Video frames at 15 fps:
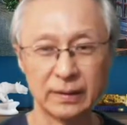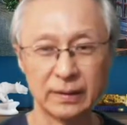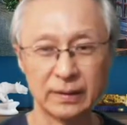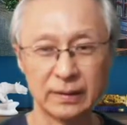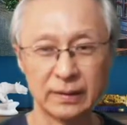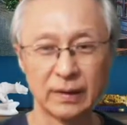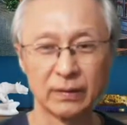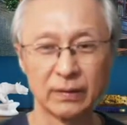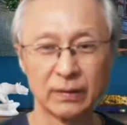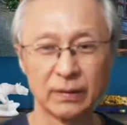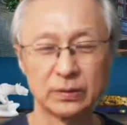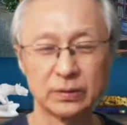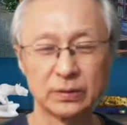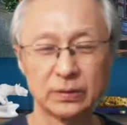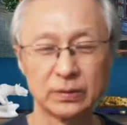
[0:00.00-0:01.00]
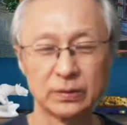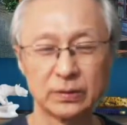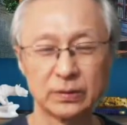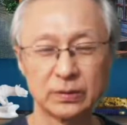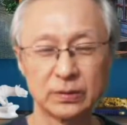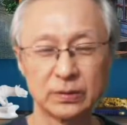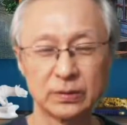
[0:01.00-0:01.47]
for the treatment of
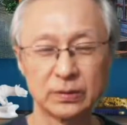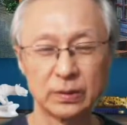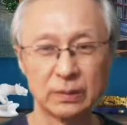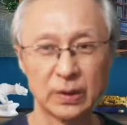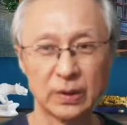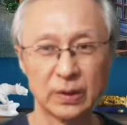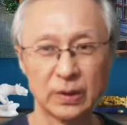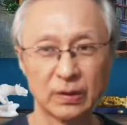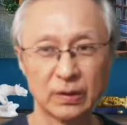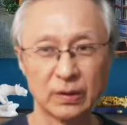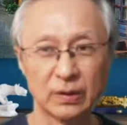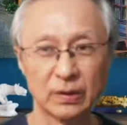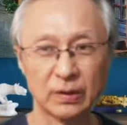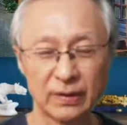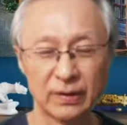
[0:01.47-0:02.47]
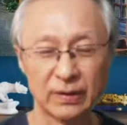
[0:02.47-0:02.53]
acne vulgaris.